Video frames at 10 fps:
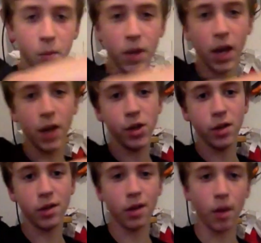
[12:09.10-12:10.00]
the
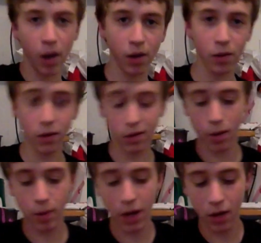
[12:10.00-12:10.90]
edges, I'm basically just
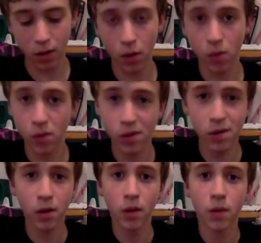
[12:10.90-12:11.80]
going to paint
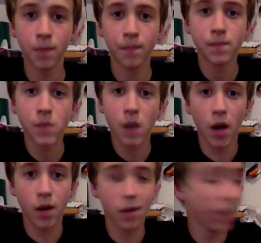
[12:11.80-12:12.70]
those
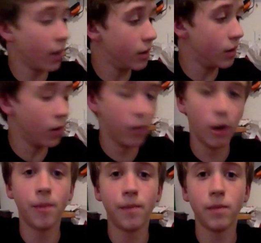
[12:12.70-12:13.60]
slightly
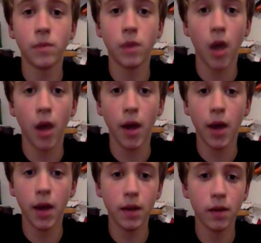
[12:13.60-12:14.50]
silver
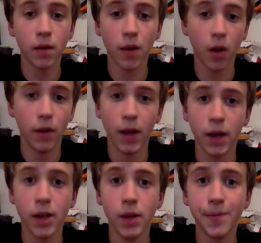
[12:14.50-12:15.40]
and calling
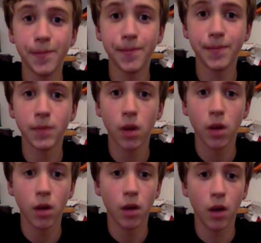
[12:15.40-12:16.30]
that good.
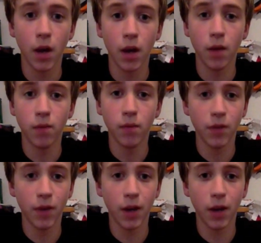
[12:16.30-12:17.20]

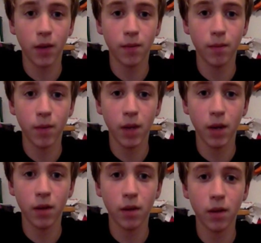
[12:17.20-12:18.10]
If I
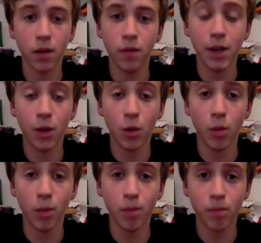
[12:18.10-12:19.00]
made a
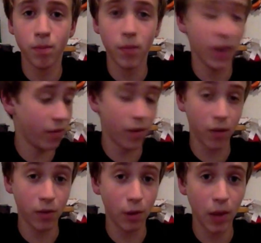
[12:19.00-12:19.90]
video, like if
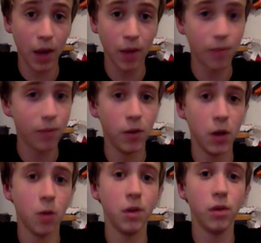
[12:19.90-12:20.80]
I filmed that, the
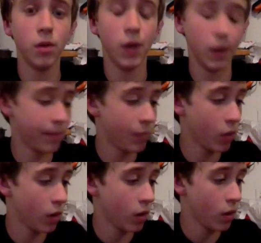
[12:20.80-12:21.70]
video would be too long.
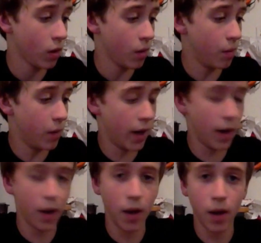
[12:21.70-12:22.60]
But